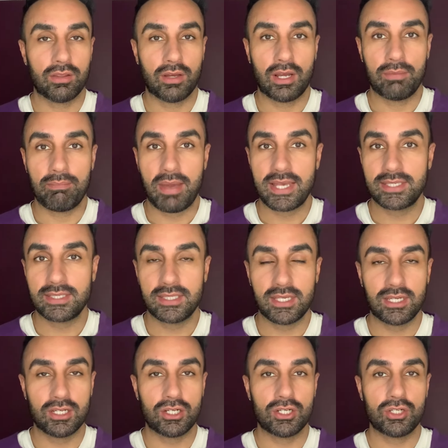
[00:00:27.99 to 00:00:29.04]
a
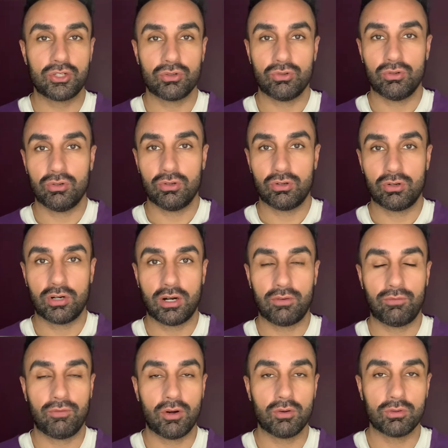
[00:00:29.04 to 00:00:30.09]
message or a
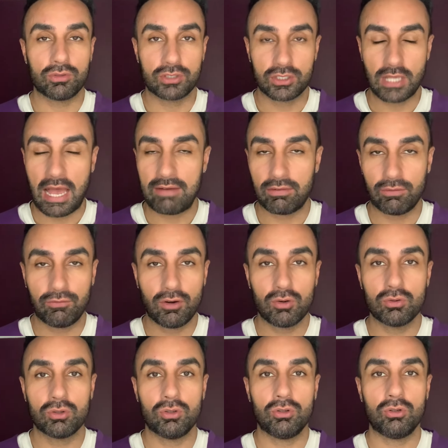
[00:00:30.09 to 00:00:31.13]
phone, have a phone
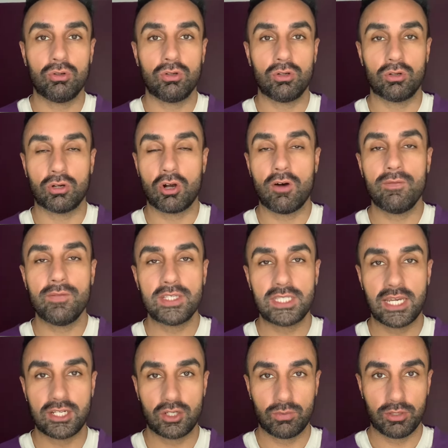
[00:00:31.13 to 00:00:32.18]
call or
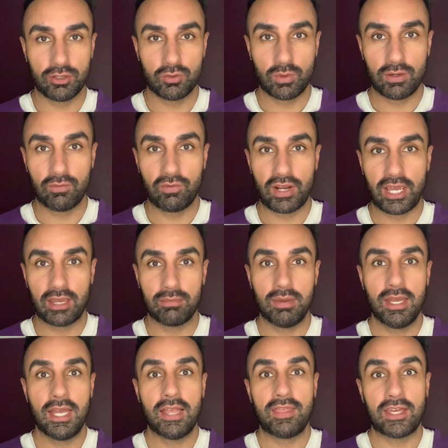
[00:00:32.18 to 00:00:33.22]
conversation with your twin flame
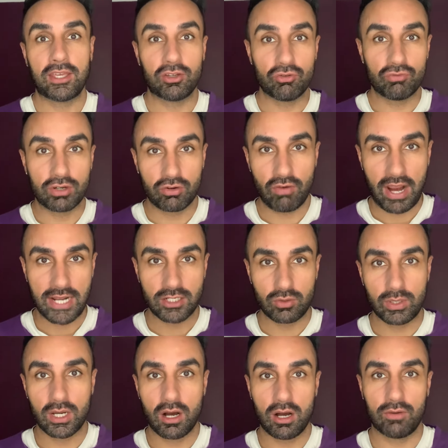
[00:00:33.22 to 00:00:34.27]
that you regret
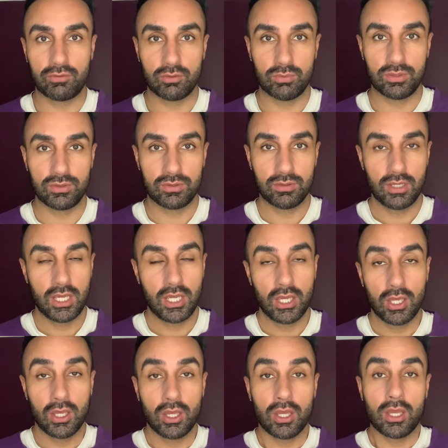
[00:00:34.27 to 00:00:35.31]
doing afterwards.
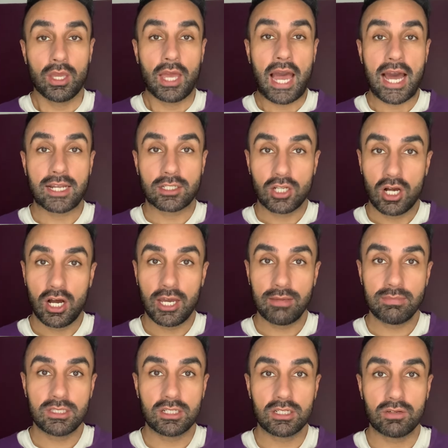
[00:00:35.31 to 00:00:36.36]
At
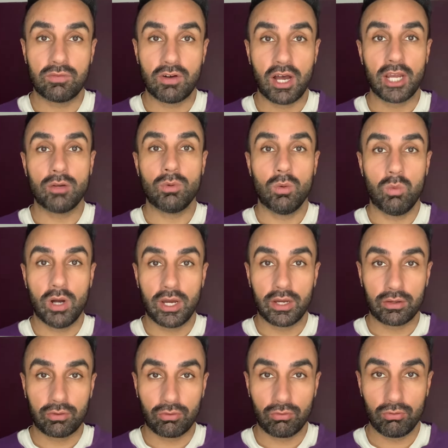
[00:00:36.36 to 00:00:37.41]
times, the divine will work
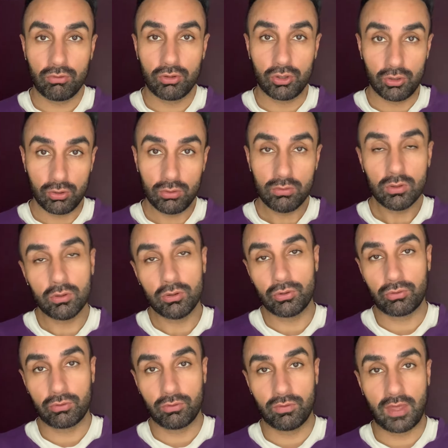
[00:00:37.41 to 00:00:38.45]
through you or
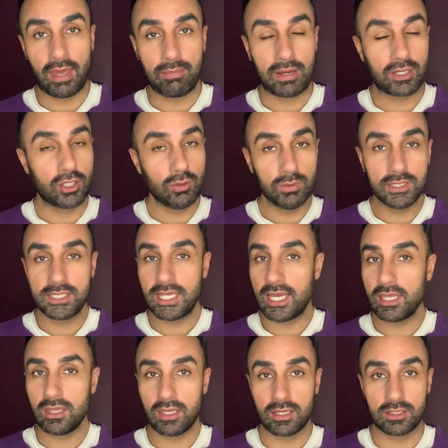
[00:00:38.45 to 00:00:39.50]
through them, and you will say
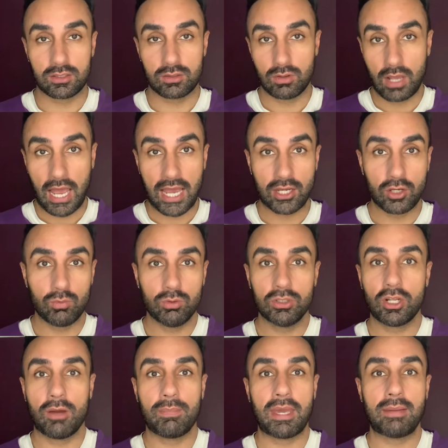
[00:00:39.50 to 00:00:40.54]
things and you will
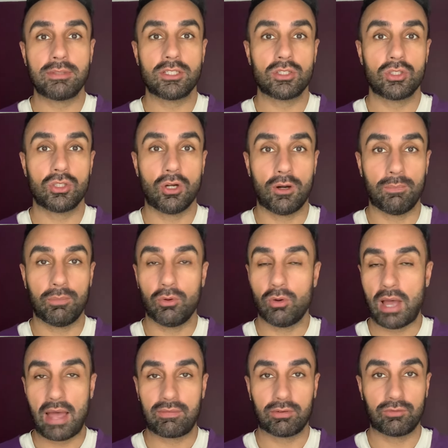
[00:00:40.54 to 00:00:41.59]
not be able to stop or
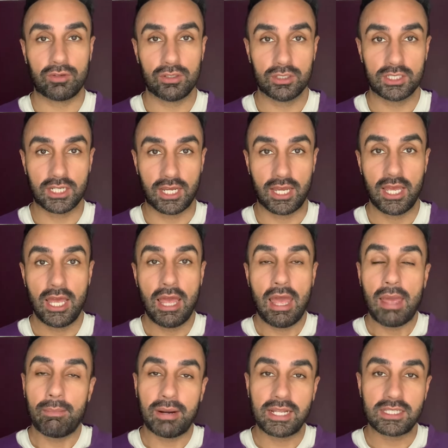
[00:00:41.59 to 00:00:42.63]
have a filter,
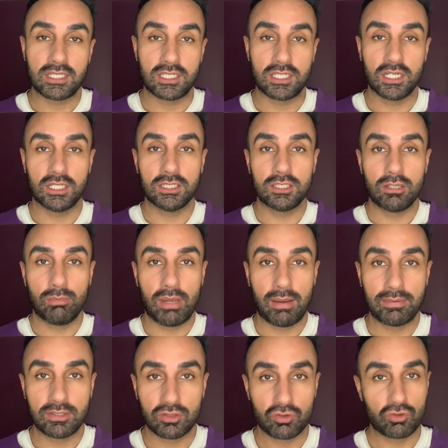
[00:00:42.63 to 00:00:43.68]
but it's done to be able
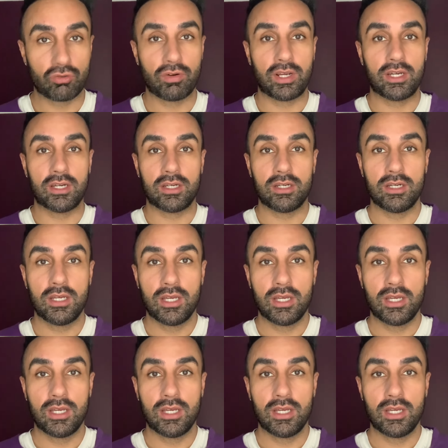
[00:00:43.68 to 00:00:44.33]
to trigger